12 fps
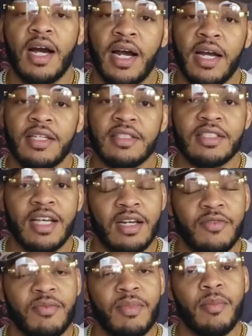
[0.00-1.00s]
All right?
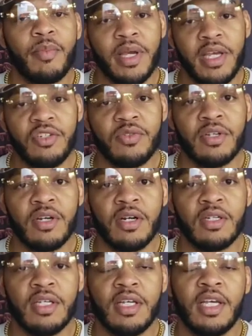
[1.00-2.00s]
Sign up for my
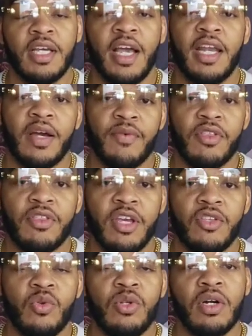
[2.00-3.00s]
Patreon. And
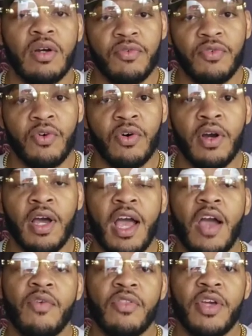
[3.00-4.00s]
everything you're looking for,
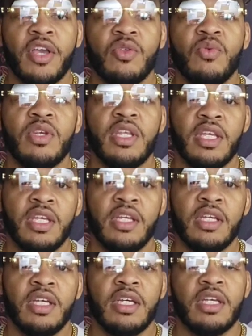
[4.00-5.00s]
everything you
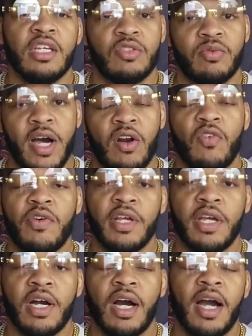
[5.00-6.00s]
need is right over
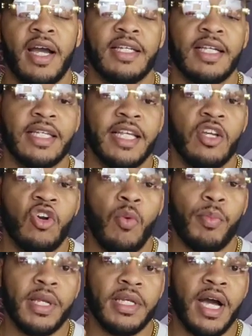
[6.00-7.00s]
there. All right? The link
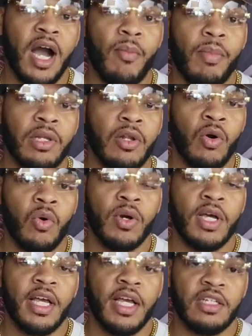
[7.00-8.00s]
going to be down
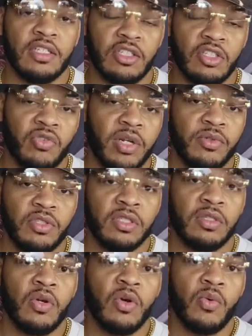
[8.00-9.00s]
below in the
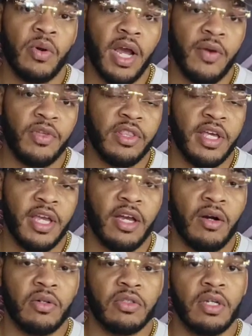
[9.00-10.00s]
description for
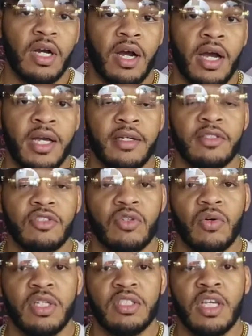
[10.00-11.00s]
everything else. All right?
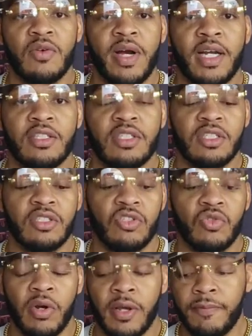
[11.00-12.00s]
So let's get right into this
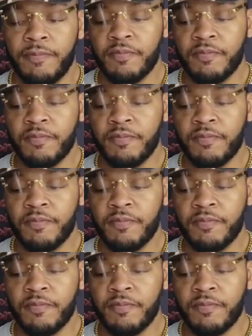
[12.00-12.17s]
joint.